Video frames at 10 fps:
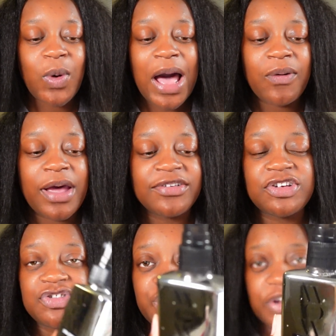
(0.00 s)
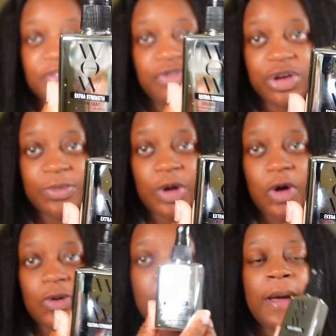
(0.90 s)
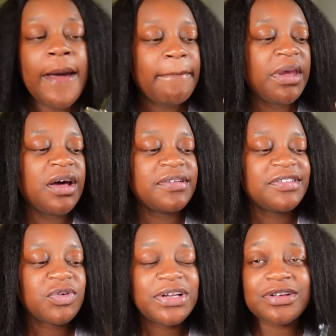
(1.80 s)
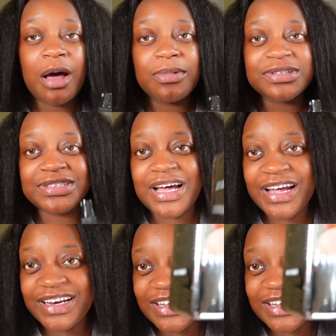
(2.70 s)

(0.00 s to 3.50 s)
Wow Extra Strength Dream Coat because this one is almost done.